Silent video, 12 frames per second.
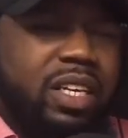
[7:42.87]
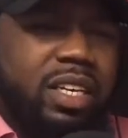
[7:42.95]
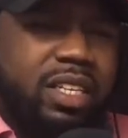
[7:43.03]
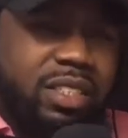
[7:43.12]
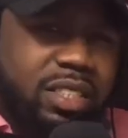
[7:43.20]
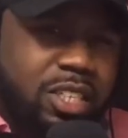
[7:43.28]

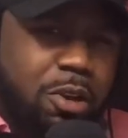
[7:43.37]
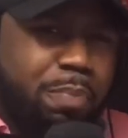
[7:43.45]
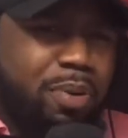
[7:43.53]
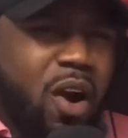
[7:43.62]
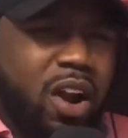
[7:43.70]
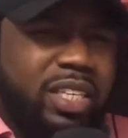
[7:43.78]
into your
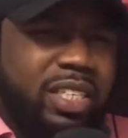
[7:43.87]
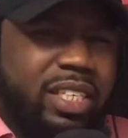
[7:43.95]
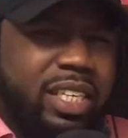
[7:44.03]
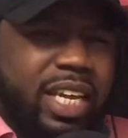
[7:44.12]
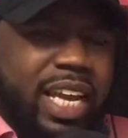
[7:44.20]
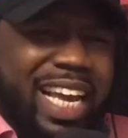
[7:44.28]
partner
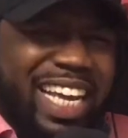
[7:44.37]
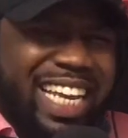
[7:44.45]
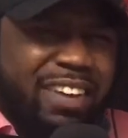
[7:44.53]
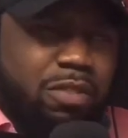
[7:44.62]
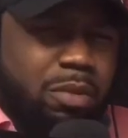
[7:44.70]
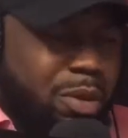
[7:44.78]
and
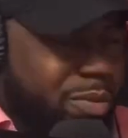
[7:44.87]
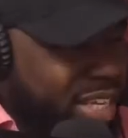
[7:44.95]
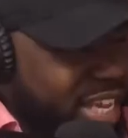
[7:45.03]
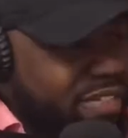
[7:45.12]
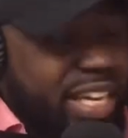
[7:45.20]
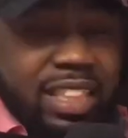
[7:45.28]
giving
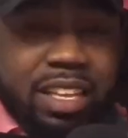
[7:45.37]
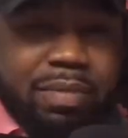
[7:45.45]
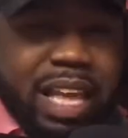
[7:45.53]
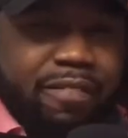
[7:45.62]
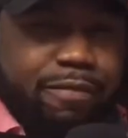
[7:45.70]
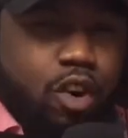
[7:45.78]
them
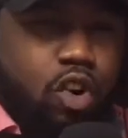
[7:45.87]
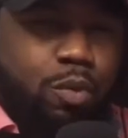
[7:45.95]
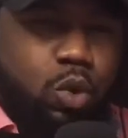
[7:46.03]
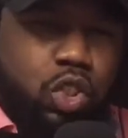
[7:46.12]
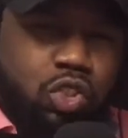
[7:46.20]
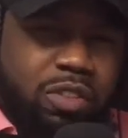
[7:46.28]
that
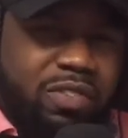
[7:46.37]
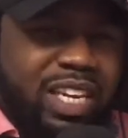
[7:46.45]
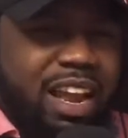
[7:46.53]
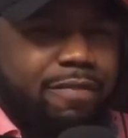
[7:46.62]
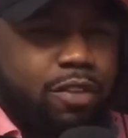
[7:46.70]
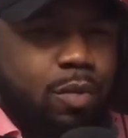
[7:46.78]
verbal strength and
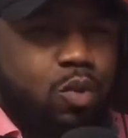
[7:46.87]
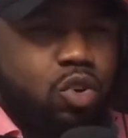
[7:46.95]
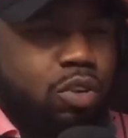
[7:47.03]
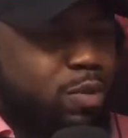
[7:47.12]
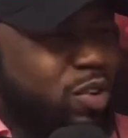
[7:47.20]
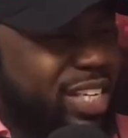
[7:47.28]
that verbal
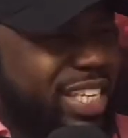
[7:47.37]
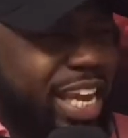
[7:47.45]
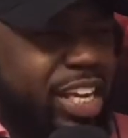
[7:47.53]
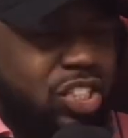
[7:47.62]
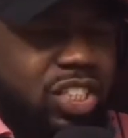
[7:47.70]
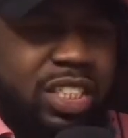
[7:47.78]

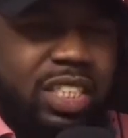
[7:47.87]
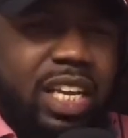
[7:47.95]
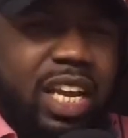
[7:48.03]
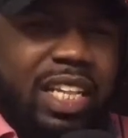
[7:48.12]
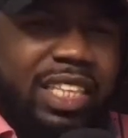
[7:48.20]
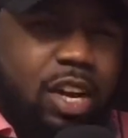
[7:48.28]
communication
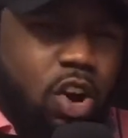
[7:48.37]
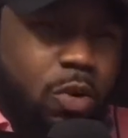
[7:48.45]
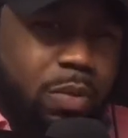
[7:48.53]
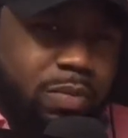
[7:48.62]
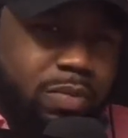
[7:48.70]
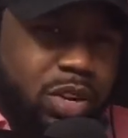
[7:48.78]
to
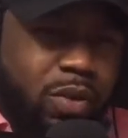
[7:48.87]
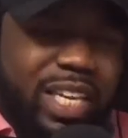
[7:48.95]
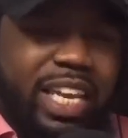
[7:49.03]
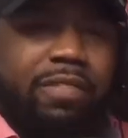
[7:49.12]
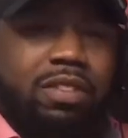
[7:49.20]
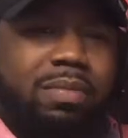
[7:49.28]
help,
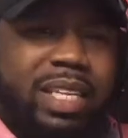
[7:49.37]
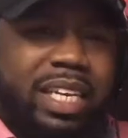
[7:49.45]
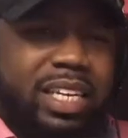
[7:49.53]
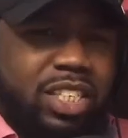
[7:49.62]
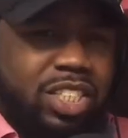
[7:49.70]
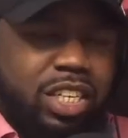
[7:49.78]
give them the
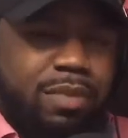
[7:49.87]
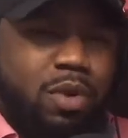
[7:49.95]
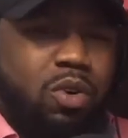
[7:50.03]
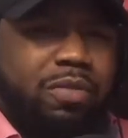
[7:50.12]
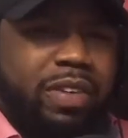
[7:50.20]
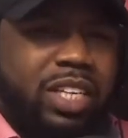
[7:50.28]
energy and the
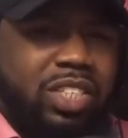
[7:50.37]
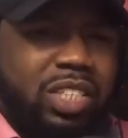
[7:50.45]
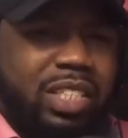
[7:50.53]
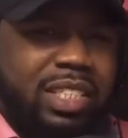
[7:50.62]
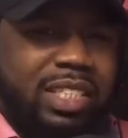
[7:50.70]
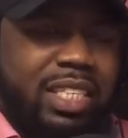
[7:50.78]

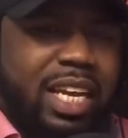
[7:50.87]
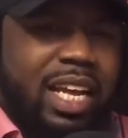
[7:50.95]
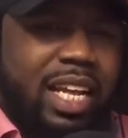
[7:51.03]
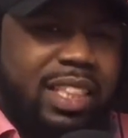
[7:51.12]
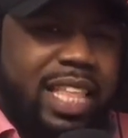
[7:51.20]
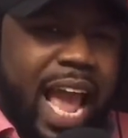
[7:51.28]
motivation
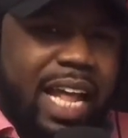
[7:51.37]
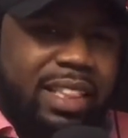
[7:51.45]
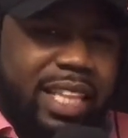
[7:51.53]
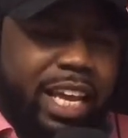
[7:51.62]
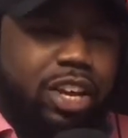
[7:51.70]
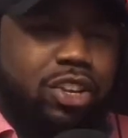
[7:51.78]
that
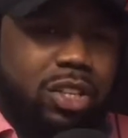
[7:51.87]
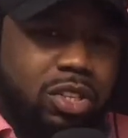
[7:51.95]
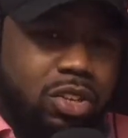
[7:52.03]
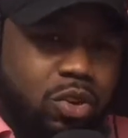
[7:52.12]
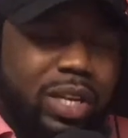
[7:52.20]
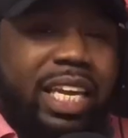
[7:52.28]
they could,
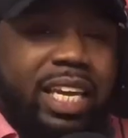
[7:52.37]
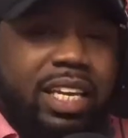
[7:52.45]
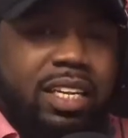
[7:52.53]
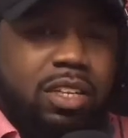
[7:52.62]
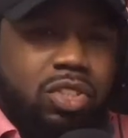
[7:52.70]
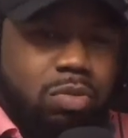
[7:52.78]

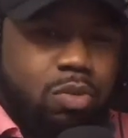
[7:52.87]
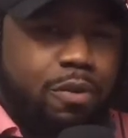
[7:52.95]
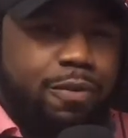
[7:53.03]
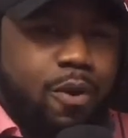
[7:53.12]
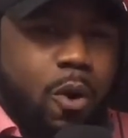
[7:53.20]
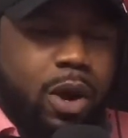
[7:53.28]
need to
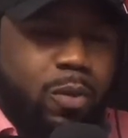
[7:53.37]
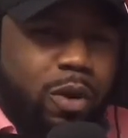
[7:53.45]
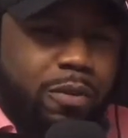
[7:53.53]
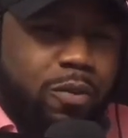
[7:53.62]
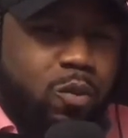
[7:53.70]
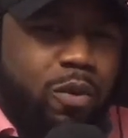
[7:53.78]
move forward
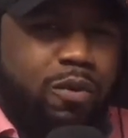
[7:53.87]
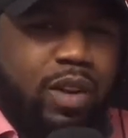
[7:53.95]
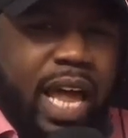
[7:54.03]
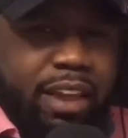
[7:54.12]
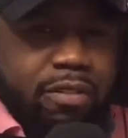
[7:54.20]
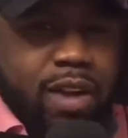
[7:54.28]
with
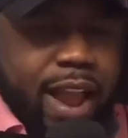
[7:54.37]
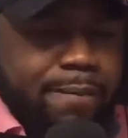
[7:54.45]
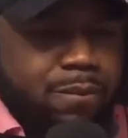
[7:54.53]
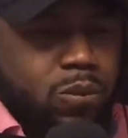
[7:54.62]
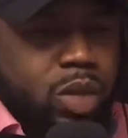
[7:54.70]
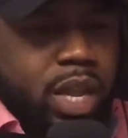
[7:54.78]
life,
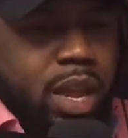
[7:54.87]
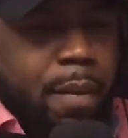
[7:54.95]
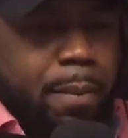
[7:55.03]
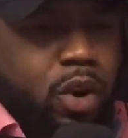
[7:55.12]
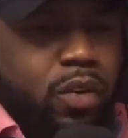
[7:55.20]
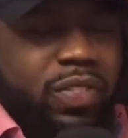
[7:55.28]
right?
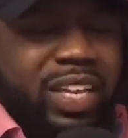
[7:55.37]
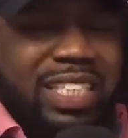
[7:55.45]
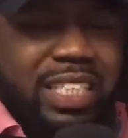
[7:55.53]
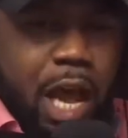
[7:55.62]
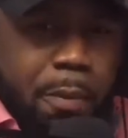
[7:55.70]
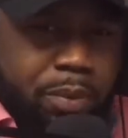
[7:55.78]
But on
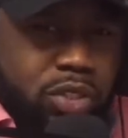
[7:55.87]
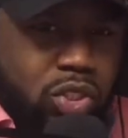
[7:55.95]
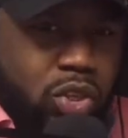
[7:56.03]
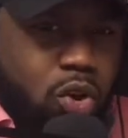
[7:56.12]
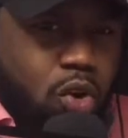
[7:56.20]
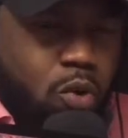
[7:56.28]
this
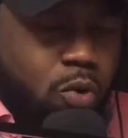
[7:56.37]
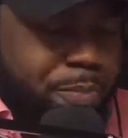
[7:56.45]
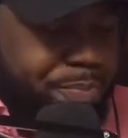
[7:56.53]
episode,